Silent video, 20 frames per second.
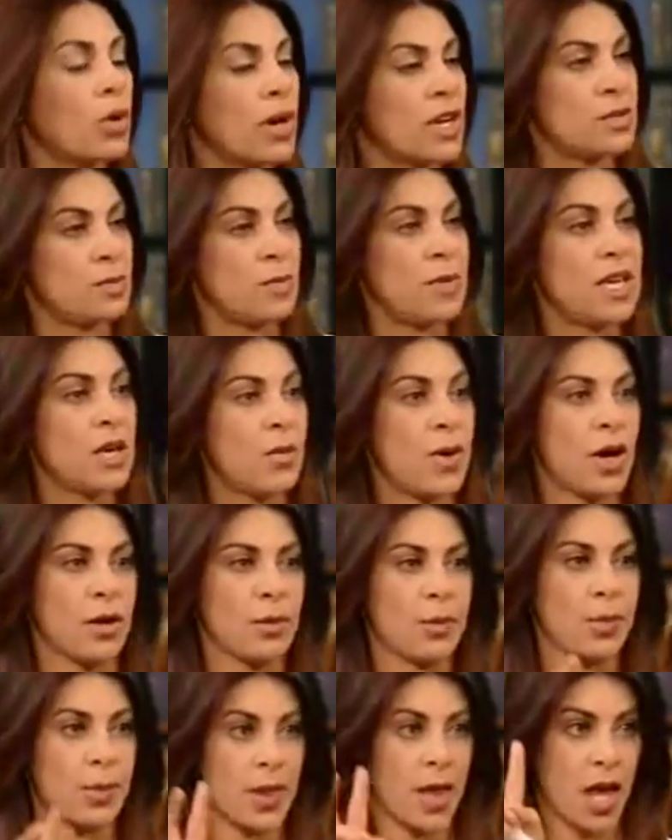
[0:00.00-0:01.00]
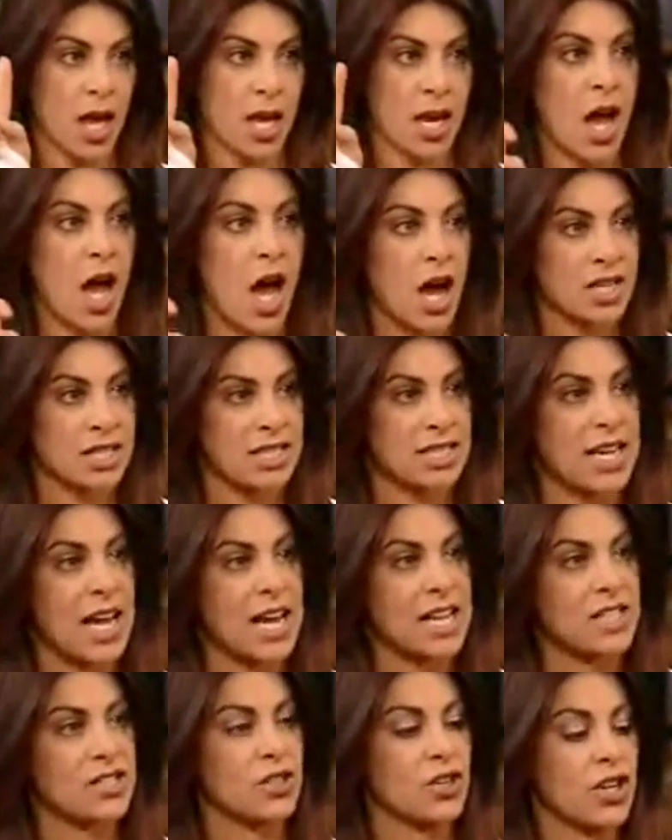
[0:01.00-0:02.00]
about when I speak about an
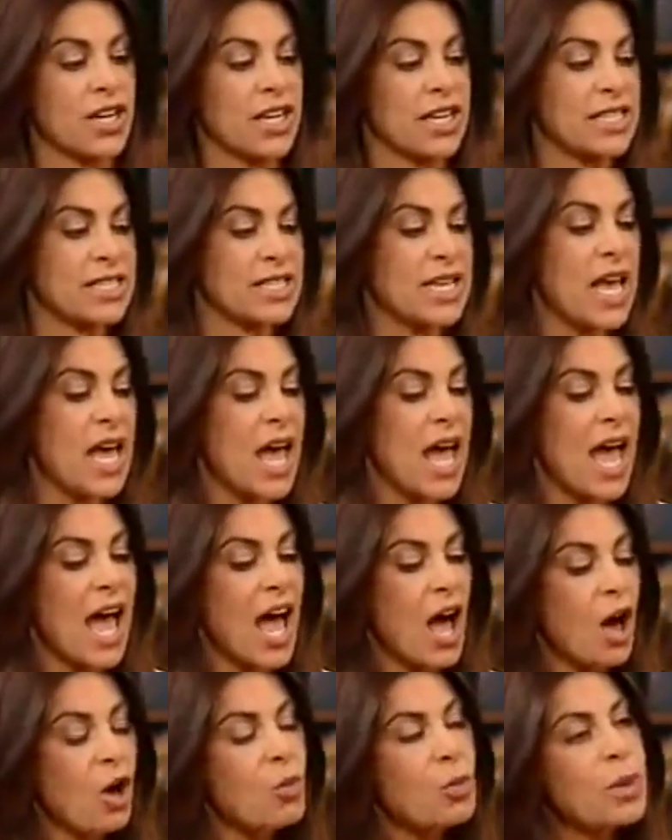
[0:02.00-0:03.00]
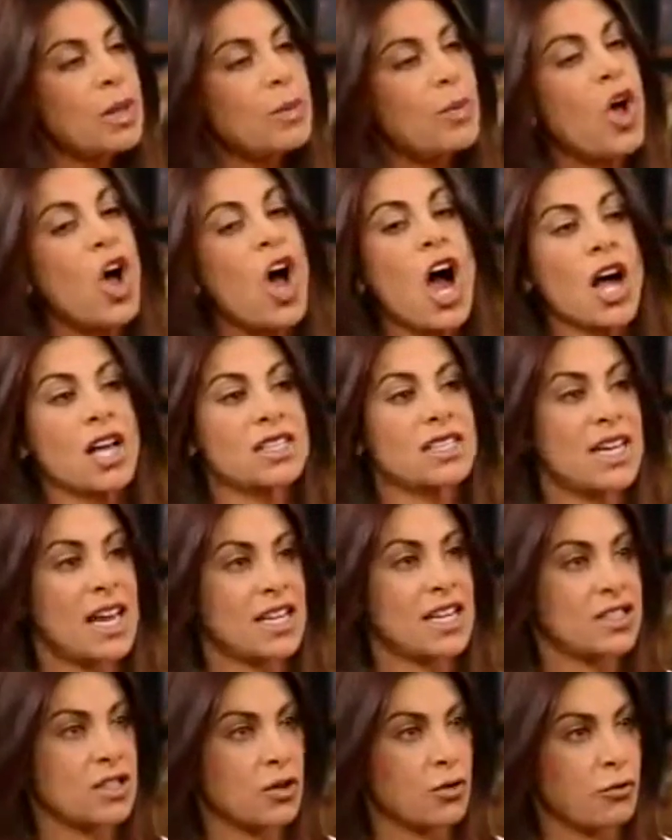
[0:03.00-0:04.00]
oxidizer is how people
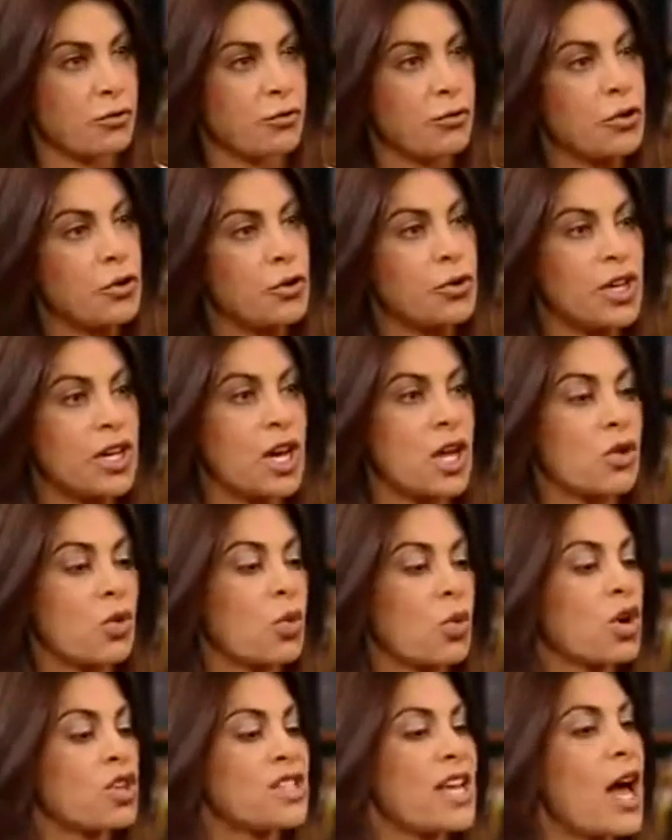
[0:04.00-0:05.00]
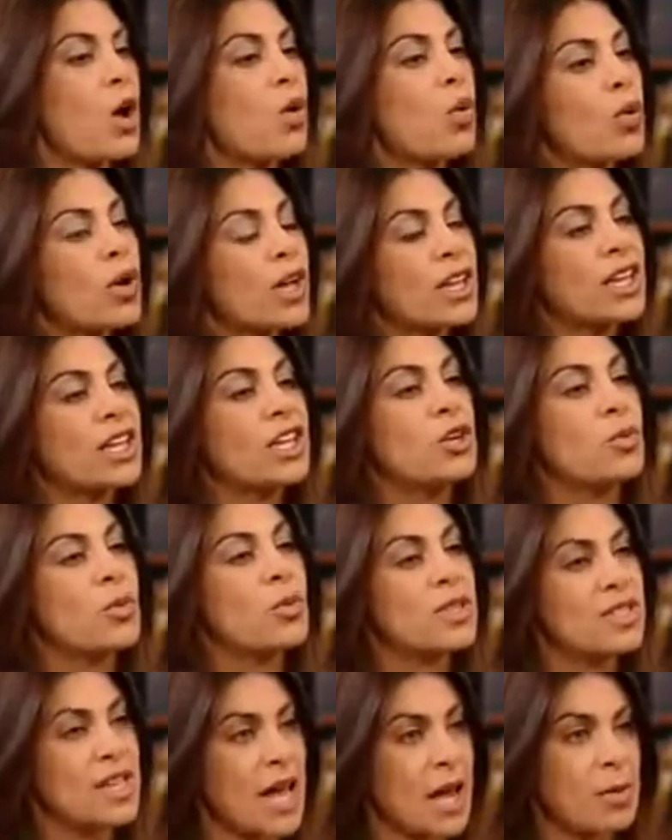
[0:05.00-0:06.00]
oxidize their food. In other words, how quickly you
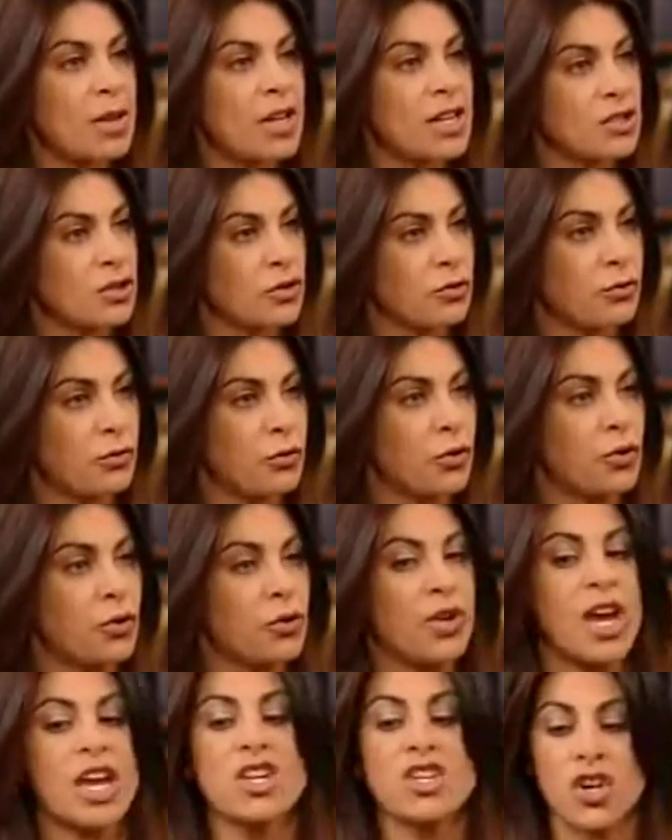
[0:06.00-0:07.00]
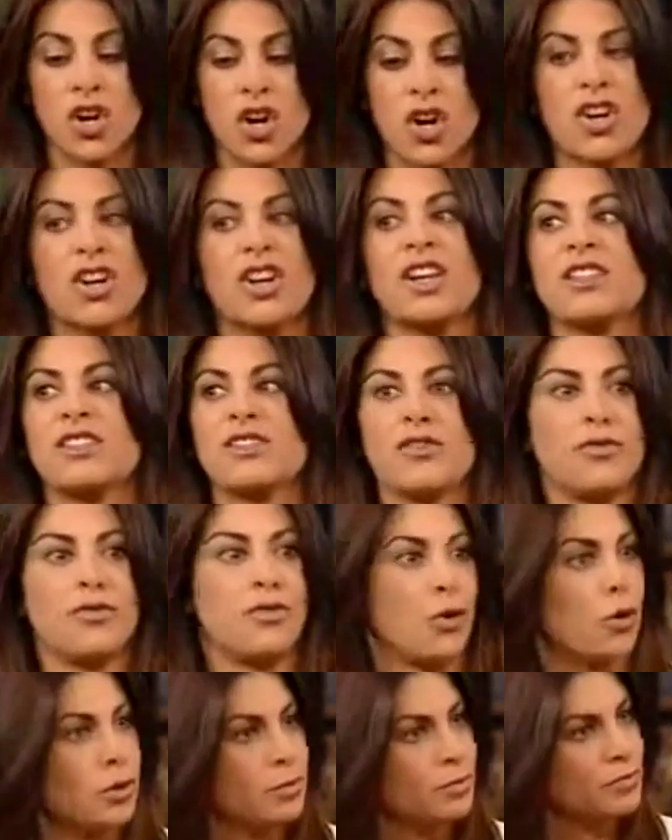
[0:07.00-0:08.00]
metabolize your food and turn it into
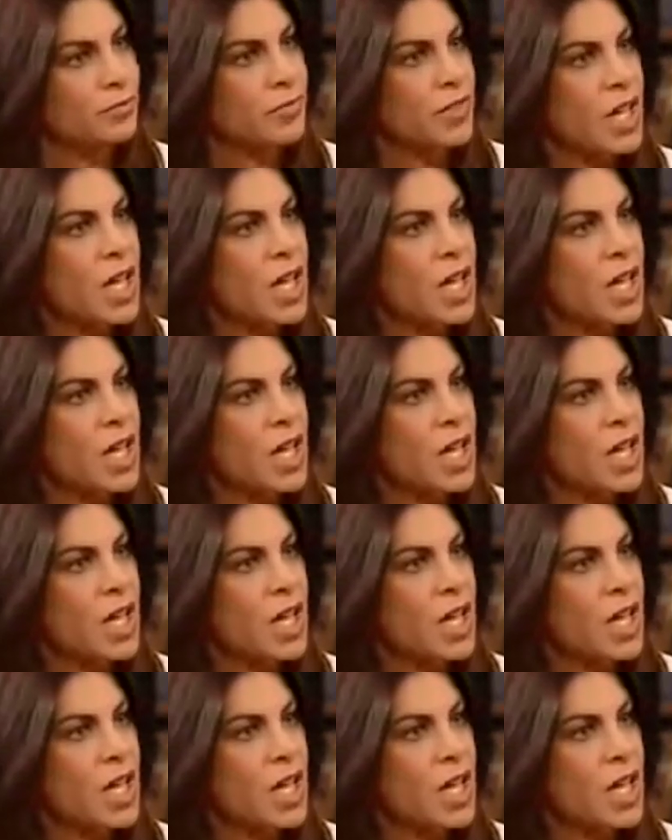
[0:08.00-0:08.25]
fuel.